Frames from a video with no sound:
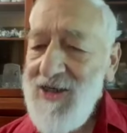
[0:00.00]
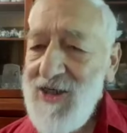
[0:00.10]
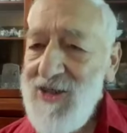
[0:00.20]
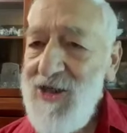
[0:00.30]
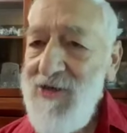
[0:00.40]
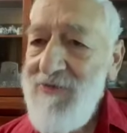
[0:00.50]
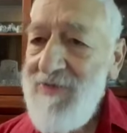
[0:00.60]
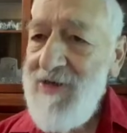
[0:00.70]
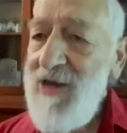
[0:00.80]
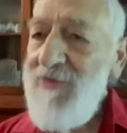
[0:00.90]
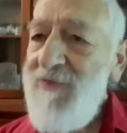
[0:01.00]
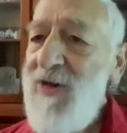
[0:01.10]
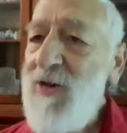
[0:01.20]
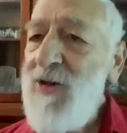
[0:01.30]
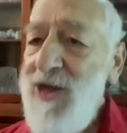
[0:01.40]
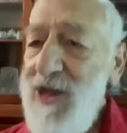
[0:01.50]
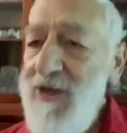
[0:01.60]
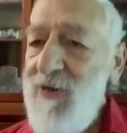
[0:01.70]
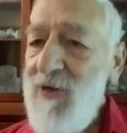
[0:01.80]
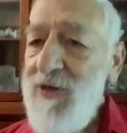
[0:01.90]
just didn't feel the
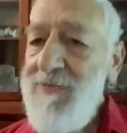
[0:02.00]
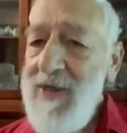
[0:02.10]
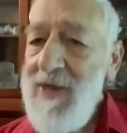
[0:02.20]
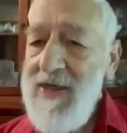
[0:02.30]
need for them.